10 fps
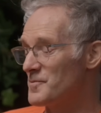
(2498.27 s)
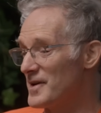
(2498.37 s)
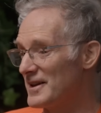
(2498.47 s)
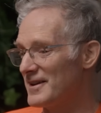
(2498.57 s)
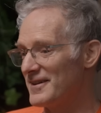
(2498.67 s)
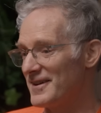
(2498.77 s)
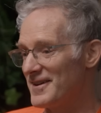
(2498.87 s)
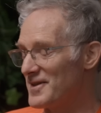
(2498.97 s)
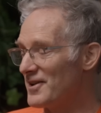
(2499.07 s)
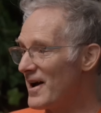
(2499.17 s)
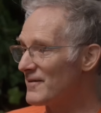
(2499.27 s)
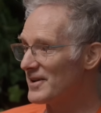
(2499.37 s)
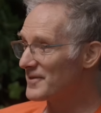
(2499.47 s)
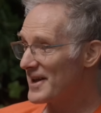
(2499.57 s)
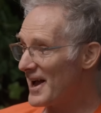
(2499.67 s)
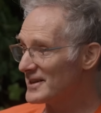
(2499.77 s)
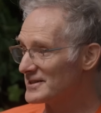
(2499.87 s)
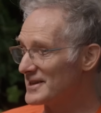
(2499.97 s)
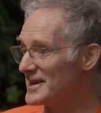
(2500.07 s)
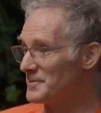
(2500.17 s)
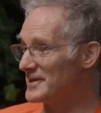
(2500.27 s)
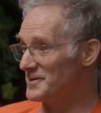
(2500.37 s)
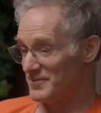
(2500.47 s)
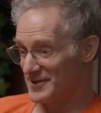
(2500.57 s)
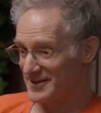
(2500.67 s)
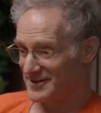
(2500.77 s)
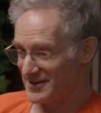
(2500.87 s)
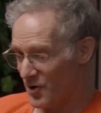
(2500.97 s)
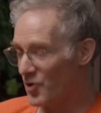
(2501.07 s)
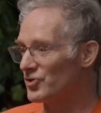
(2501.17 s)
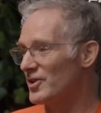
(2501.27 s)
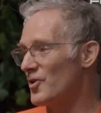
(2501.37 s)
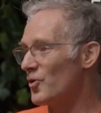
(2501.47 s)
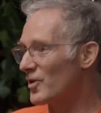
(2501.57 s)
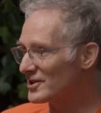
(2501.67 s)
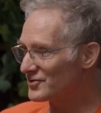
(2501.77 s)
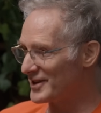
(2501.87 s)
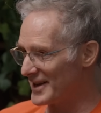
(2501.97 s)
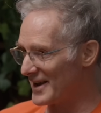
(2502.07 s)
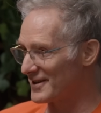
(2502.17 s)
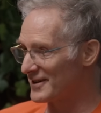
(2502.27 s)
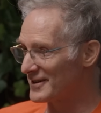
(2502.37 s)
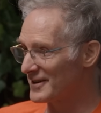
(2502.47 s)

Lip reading: But they don't have enough cash to keep to hold the whole country together.